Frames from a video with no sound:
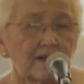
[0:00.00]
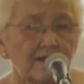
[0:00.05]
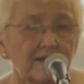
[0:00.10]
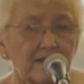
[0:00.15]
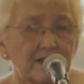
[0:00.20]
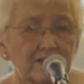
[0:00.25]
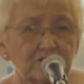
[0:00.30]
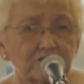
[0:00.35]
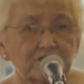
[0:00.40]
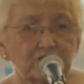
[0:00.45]

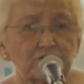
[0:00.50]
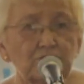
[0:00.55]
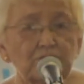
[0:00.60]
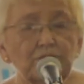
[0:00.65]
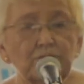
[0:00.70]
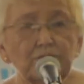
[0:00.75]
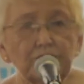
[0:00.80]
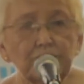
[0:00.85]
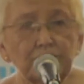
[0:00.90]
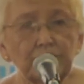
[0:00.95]
that you
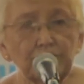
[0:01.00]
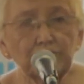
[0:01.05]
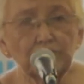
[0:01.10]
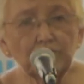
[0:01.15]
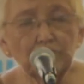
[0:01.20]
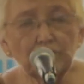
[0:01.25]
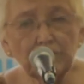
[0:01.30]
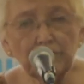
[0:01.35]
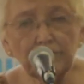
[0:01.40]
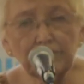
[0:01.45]
do
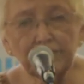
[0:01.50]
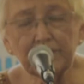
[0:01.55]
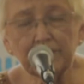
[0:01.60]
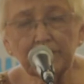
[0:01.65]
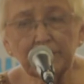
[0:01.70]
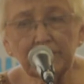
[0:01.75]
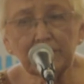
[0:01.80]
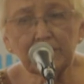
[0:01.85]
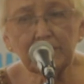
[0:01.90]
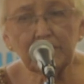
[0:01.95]
want the
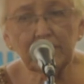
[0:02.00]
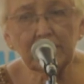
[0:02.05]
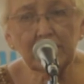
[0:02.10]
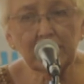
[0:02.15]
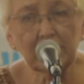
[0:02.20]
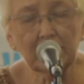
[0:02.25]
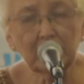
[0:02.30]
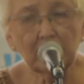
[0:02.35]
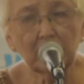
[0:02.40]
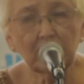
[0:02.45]

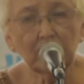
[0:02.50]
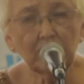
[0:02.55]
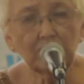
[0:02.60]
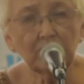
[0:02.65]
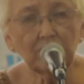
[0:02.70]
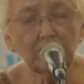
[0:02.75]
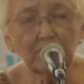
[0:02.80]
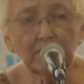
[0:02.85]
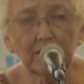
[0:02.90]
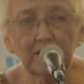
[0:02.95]
money,
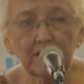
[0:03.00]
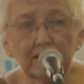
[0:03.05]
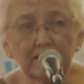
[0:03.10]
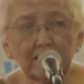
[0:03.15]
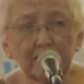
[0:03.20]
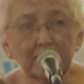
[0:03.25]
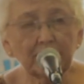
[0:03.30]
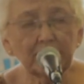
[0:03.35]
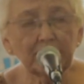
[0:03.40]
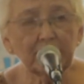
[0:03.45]
you
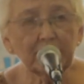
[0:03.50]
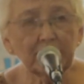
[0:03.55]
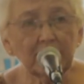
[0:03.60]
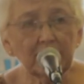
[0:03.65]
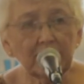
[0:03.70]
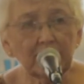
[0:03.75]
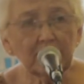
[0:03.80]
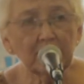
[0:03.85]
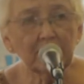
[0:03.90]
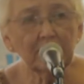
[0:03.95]
need the
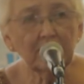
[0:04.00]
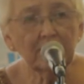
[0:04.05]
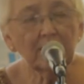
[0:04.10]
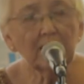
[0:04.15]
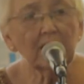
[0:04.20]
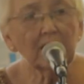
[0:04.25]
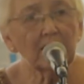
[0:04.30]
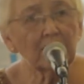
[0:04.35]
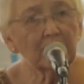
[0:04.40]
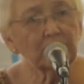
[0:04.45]
money,
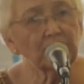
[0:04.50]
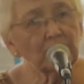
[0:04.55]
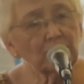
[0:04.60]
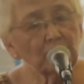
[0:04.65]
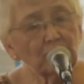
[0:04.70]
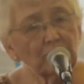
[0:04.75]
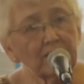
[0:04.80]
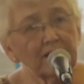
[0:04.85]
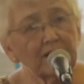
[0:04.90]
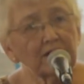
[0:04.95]
and you're
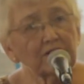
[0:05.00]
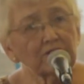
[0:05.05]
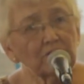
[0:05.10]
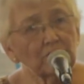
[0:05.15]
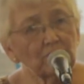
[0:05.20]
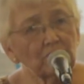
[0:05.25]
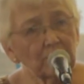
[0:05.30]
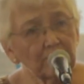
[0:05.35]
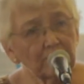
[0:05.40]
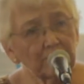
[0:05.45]
willing to
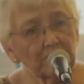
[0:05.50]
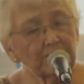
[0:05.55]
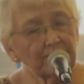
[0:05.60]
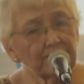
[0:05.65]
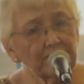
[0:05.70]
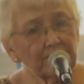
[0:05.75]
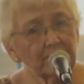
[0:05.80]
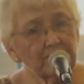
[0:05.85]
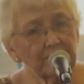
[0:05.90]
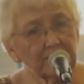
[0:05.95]
work for
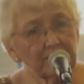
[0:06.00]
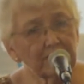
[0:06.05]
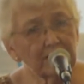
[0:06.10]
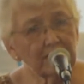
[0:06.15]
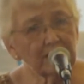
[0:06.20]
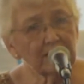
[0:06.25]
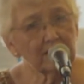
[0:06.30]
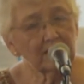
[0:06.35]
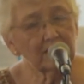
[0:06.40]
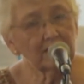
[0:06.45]
the
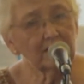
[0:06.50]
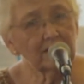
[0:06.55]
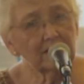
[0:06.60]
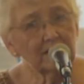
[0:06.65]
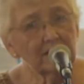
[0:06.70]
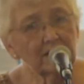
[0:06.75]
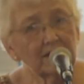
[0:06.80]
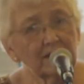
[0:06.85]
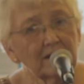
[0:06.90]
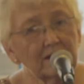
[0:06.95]
money.
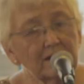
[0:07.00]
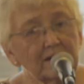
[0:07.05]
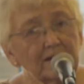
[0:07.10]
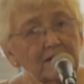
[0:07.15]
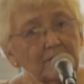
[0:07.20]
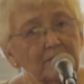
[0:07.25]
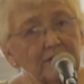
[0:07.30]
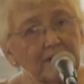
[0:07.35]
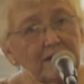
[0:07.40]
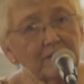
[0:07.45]
The
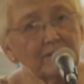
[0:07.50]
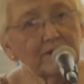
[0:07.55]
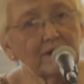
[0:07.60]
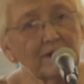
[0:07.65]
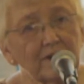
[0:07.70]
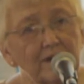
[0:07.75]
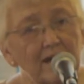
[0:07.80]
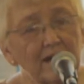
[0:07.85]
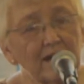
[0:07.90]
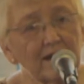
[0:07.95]
people
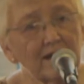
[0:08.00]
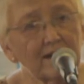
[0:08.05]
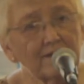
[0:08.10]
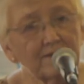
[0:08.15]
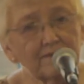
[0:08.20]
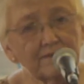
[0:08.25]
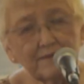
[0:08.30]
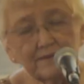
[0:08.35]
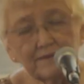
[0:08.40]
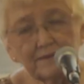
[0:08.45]

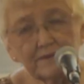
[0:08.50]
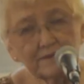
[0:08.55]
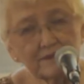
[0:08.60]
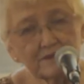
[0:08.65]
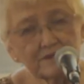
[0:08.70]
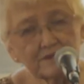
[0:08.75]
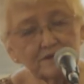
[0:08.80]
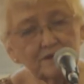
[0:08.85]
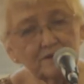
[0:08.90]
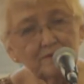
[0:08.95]
have
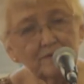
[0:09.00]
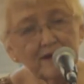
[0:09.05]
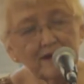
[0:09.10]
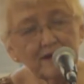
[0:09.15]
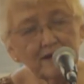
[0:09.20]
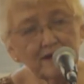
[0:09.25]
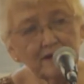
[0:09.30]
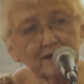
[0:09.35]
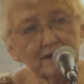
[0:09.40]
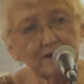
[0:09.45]
stood
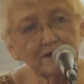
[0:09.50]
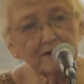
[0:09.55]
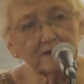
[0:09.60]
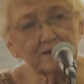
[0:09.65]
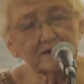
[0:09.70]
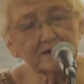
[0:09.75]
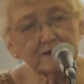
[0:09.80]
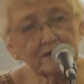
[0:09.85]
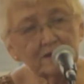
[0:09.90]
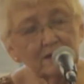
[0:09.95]
behind
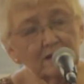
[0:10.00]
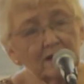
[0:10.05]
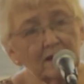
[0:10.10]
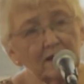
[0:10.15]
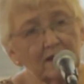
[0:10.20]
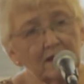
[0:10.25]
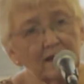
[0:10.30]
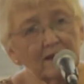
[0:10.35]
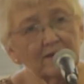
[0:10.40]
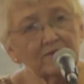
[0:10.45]
us
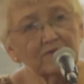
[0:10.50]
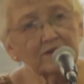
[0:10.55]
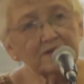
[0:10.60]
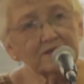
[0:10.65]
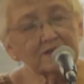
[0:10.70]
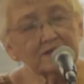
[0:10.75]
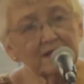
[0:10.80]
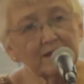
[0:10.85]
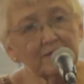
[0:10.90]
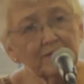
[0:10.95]
every
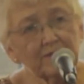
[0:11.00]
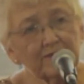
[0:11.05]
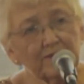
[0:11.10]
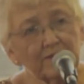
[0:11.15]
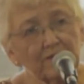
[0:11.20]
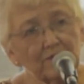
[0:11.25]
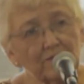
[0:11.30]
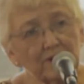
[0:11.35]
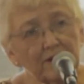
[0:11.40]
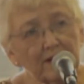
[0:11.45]
step of
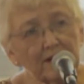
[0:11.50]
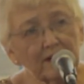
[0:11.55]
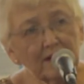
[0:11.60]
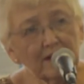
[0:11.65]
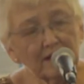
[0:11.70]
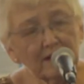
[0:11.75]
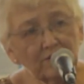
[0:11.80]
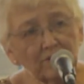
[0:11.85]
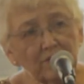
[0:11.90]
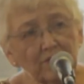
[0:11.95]
the way,
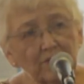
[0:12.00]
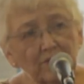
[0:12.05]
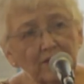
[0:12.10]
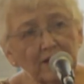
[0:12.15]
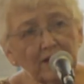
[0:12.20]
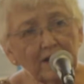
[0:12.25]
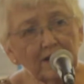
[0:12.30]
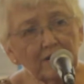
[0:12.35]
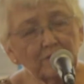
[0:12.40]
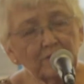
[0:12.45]
and we
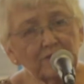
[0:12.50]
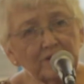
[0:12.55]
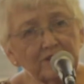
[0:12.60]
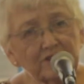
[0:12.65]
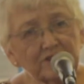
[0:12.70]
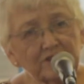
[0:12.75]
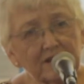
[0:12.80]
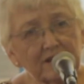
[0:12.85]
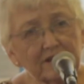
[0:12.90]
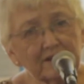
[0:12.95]
really
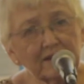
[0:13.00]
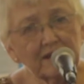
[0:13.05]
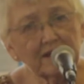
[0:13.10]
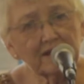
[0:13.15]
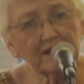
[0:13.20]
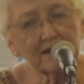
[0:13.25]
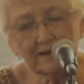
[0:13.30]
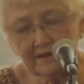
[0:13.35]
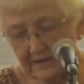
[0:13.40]
appreciate that.